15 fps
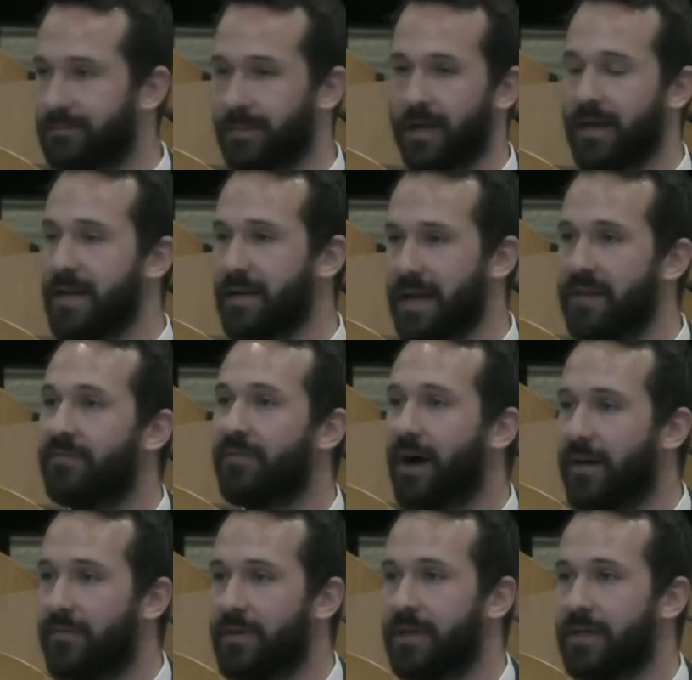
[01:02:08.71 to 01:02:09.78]
yeah, in
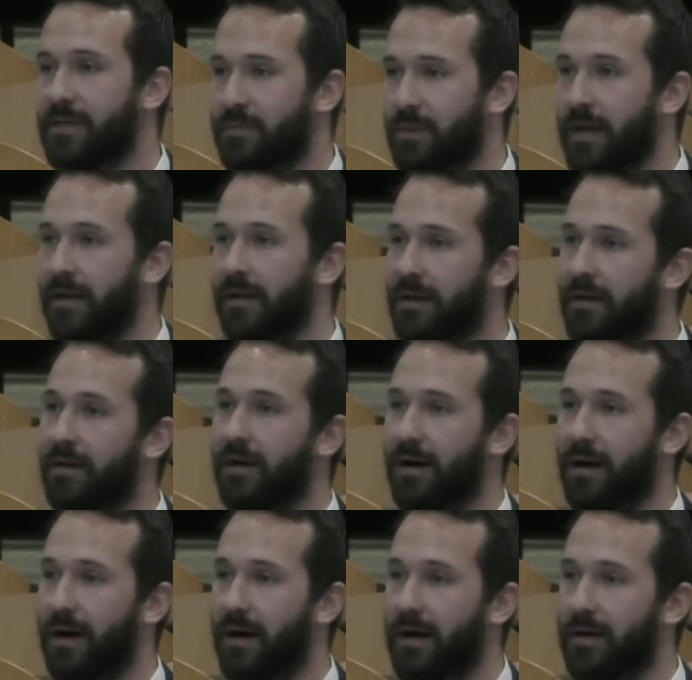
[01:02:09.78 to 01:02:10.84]
5 years when
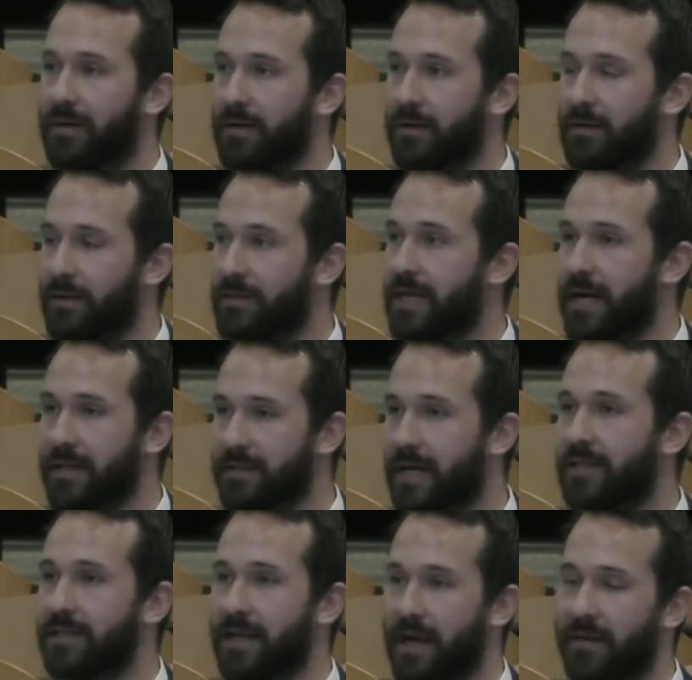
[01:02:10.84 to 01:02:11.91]
your tenants
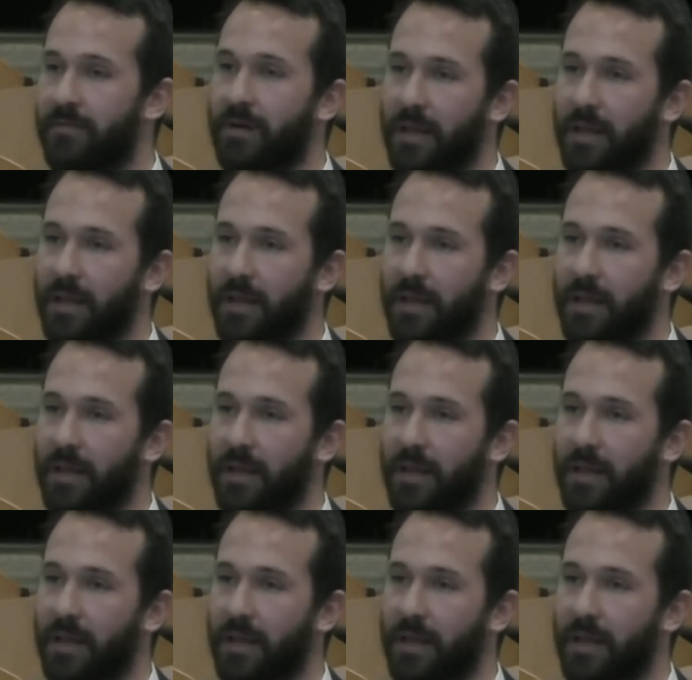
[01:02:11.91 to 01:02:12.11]
actually have